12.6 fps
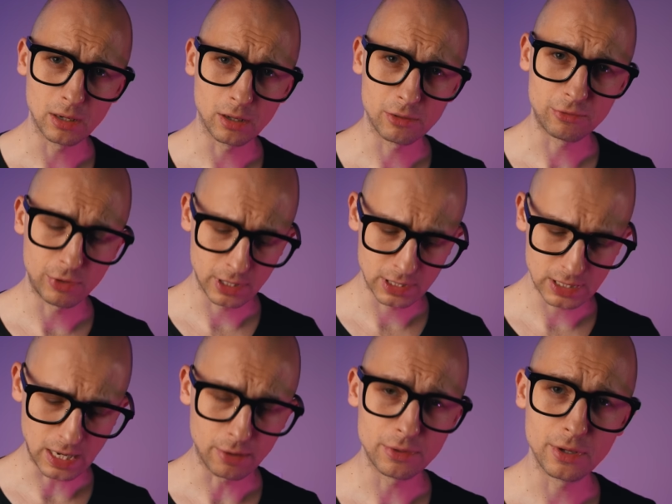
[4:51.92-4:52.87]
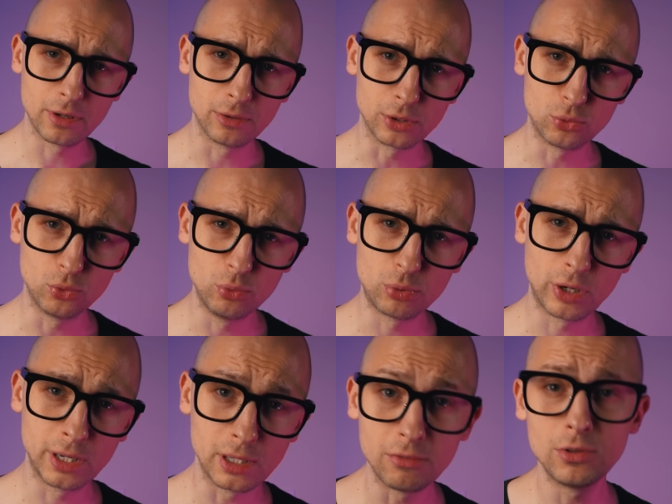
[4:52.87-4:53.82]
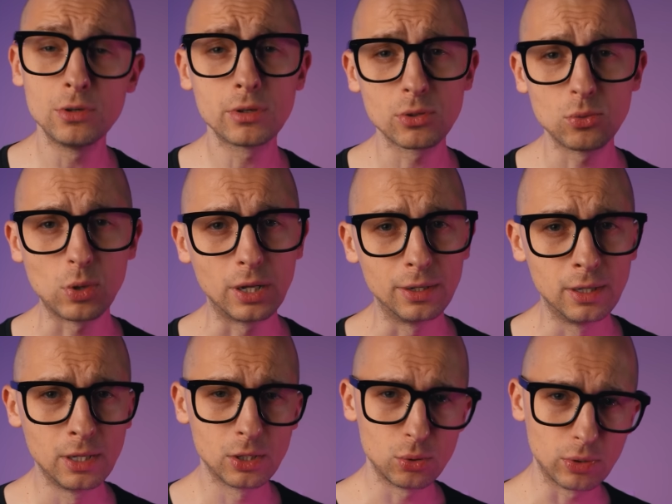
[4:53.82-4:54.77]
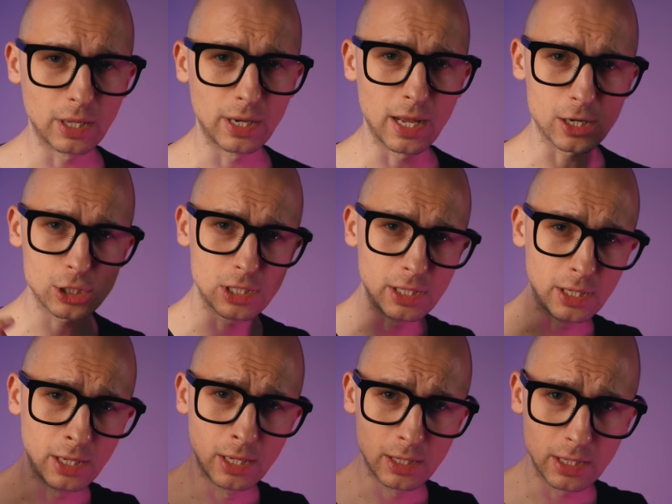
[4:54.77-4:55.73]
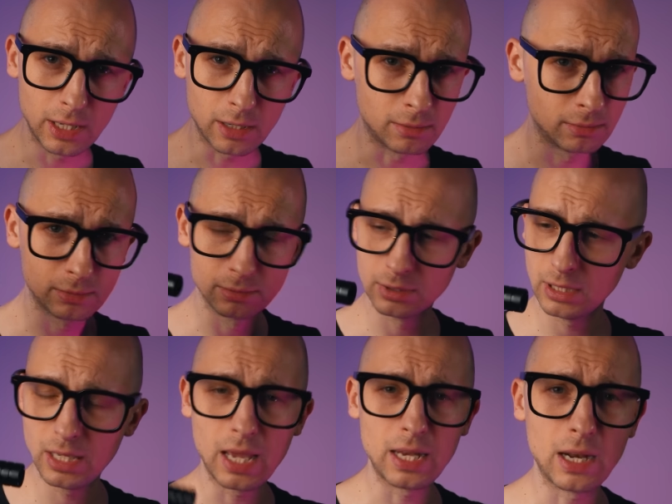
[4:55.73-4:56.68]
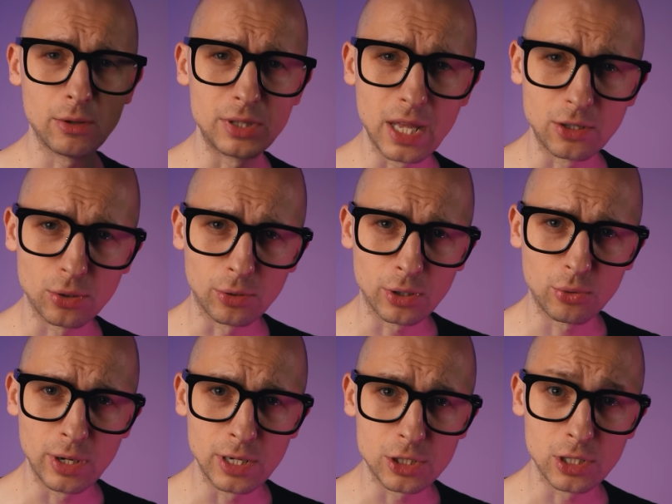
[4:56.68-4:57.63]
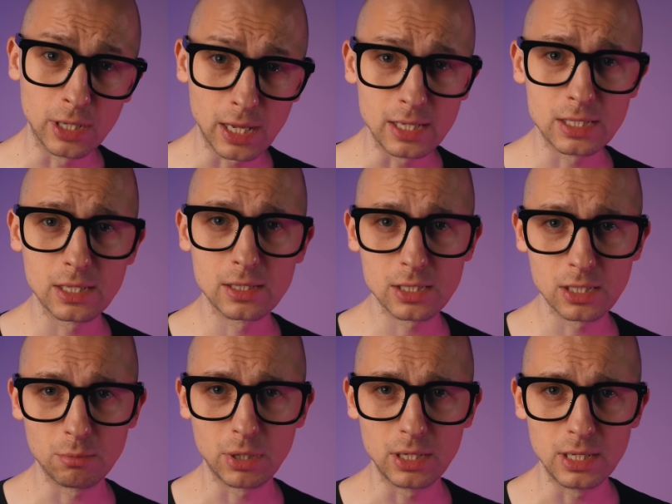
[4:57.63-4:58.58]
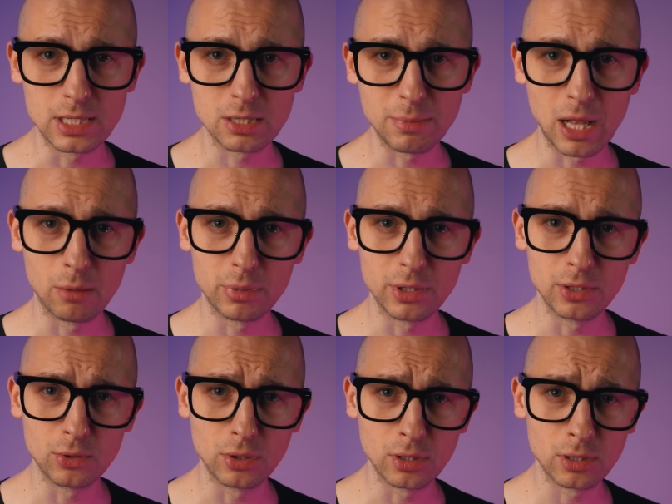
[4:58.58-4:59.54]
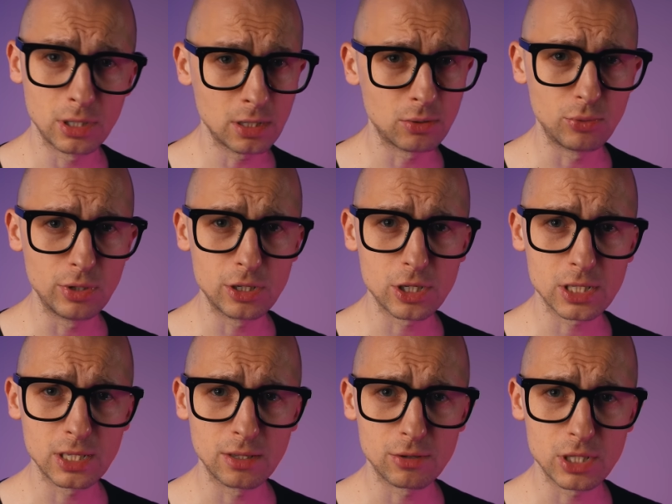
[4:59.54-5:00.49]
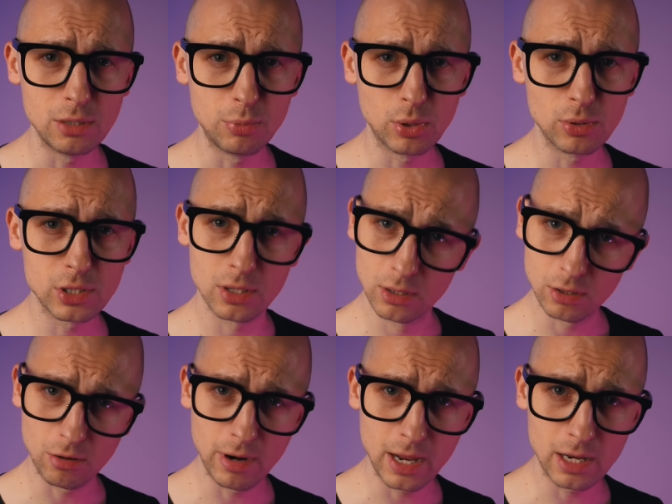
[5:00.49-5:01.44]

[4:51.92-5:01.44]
a lot of friends out there on a group ride if you are the one who can actually, get out that torque wrench in case somebody needs some help in readjusting their seat post or